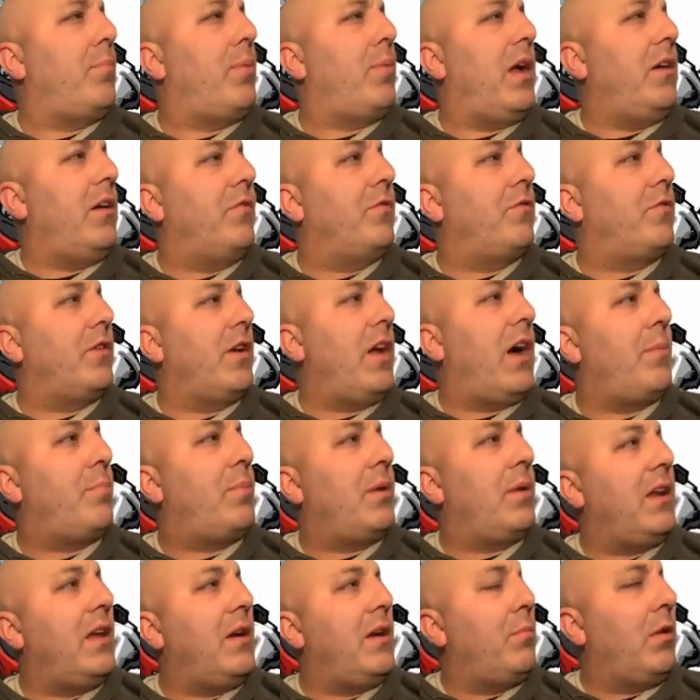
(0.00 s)
pay him for not
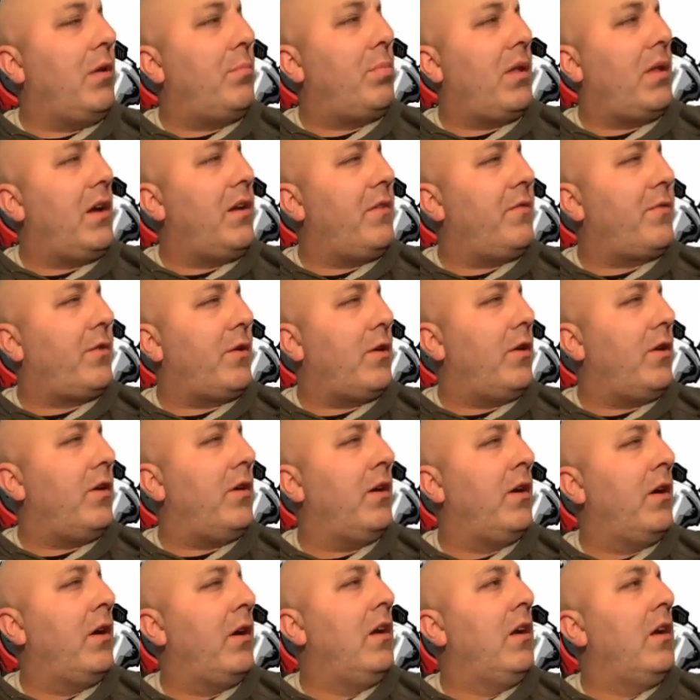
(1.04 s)
being able to play for
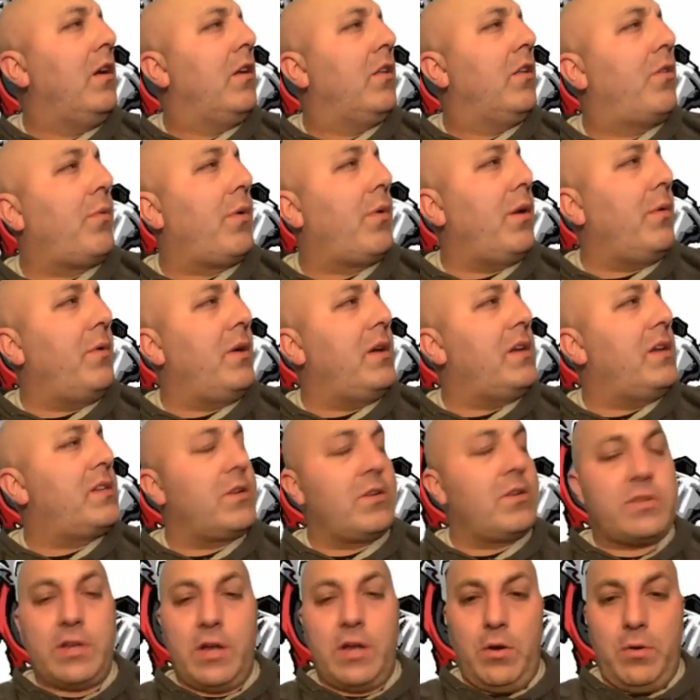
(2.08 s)
3 weeks or
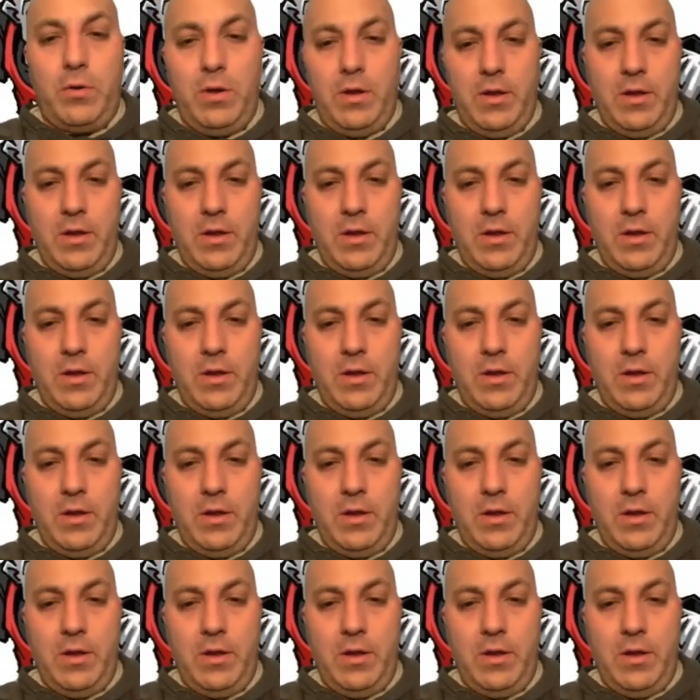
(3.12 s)
so.